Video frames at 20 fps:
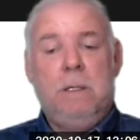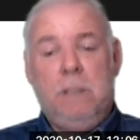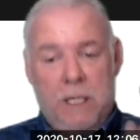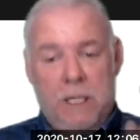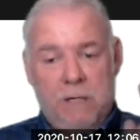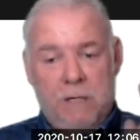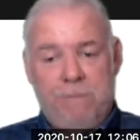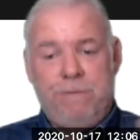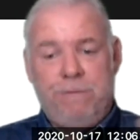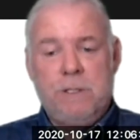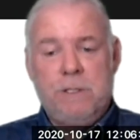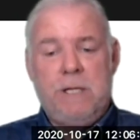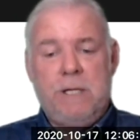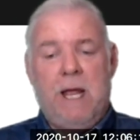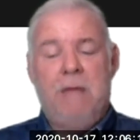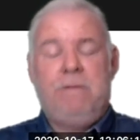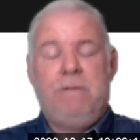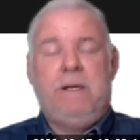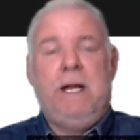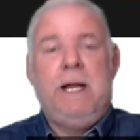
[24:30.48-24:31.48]

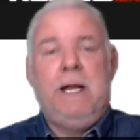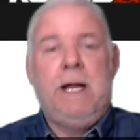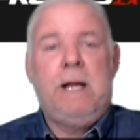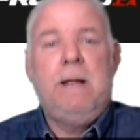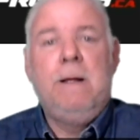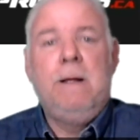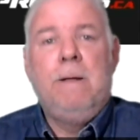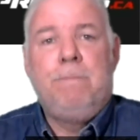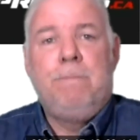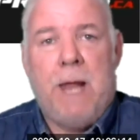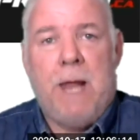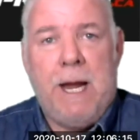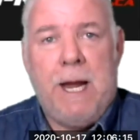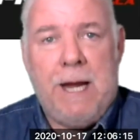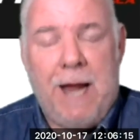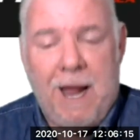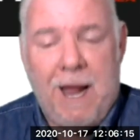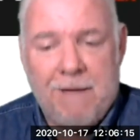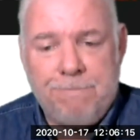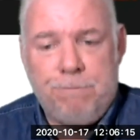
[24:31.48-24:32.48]
getting a
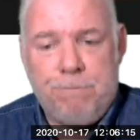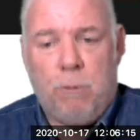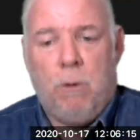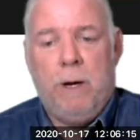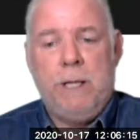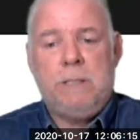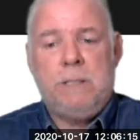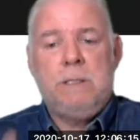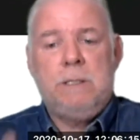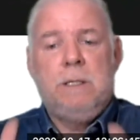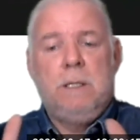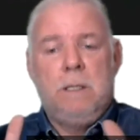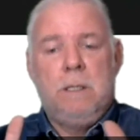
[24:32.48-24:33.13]
0.5 point.